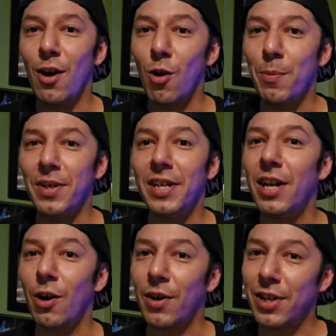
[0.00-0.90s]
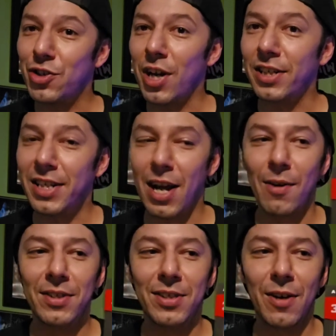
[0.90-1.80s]
I opened it. I already checked it
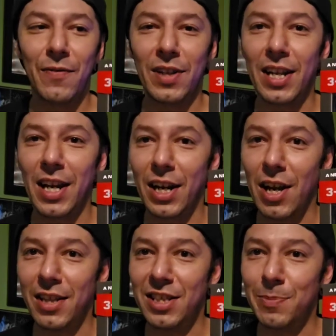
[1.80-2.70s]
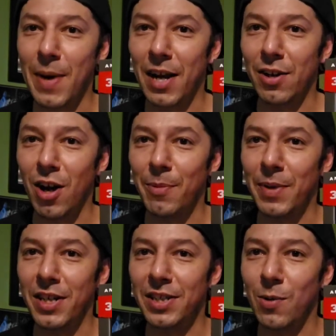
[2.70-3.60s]
out and stuff and then I got this back on
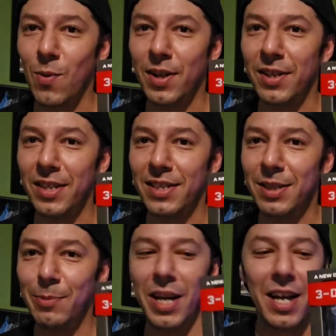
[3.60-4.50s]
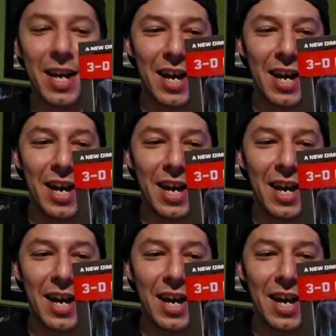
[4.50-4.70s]
because I want this to be